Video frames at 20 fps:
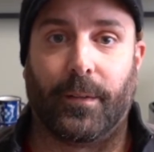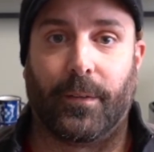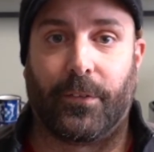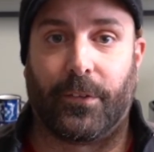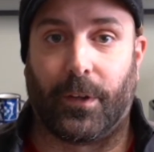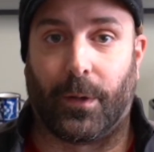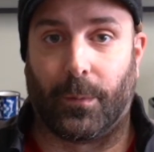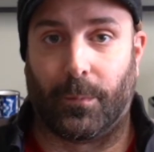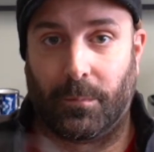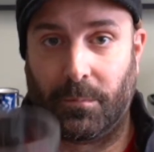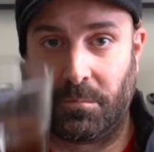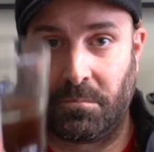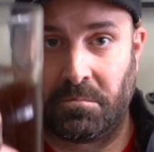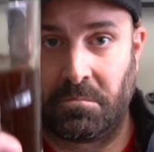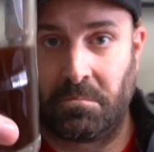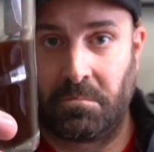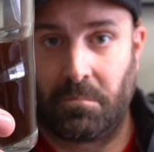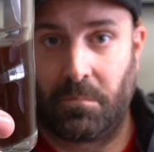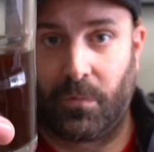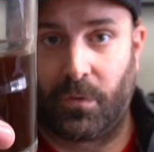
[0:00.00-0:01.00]
So
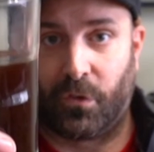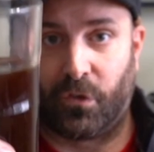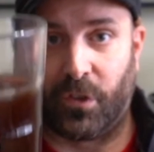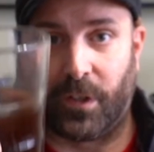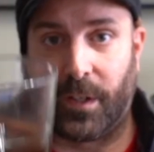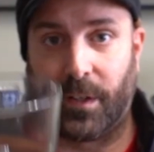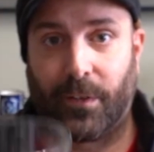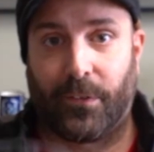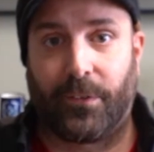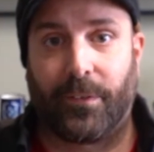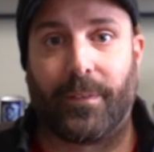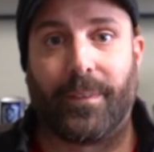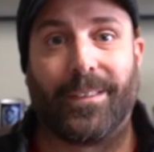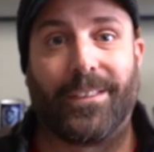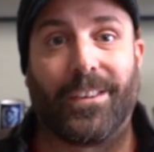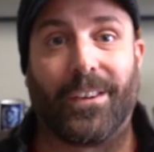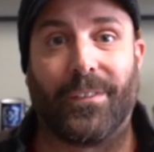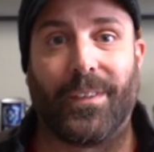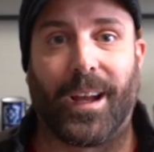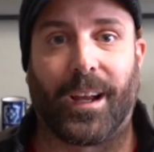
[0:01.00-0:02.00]
cheers,
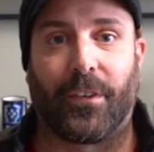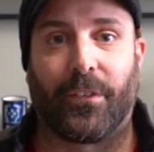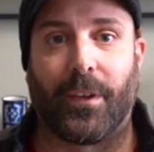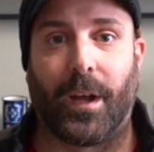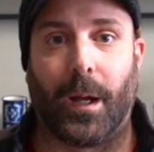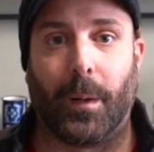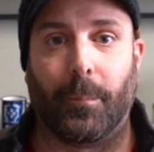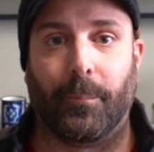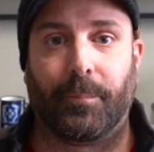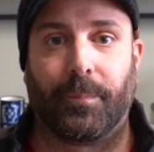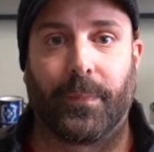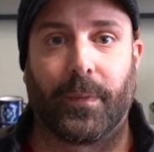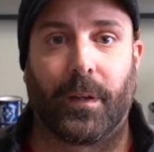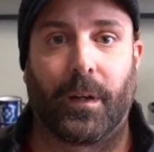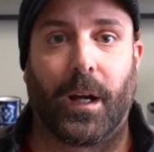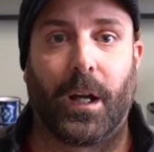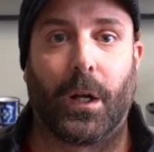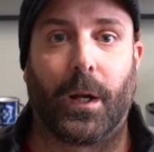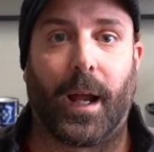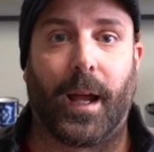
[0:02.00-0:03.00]
until next time.
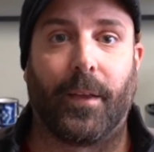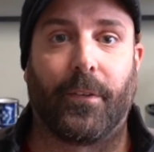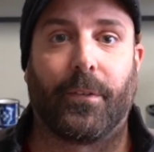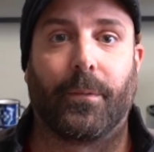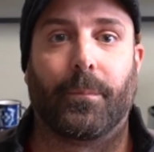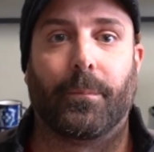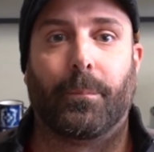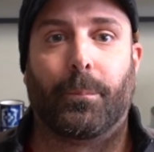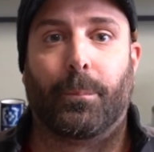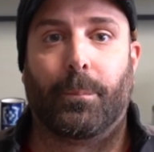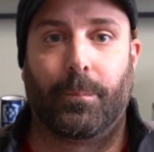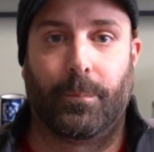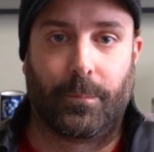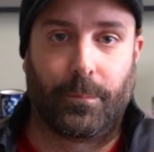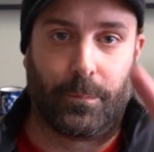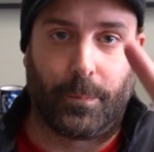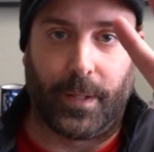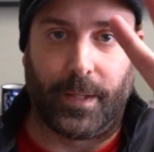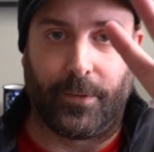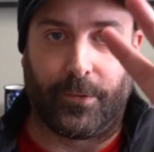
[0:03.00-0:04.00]
Later guys,
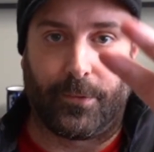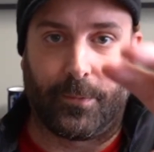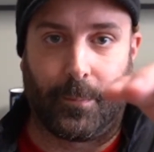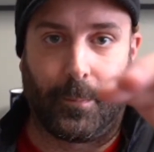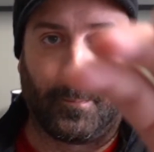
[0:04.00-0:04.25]
peace.